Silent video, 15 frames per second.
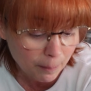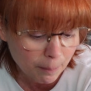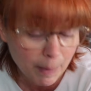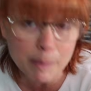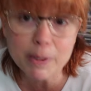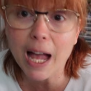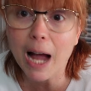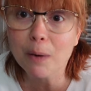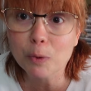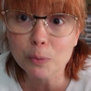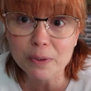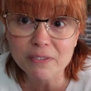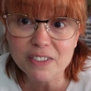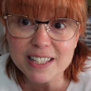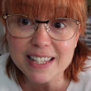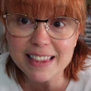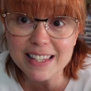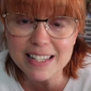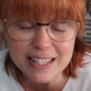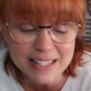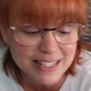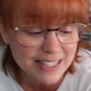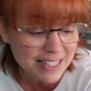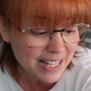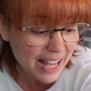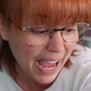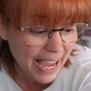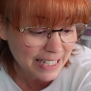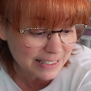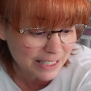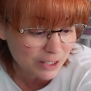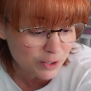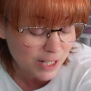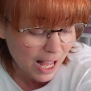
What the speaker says: Maybe I will revisit this at a later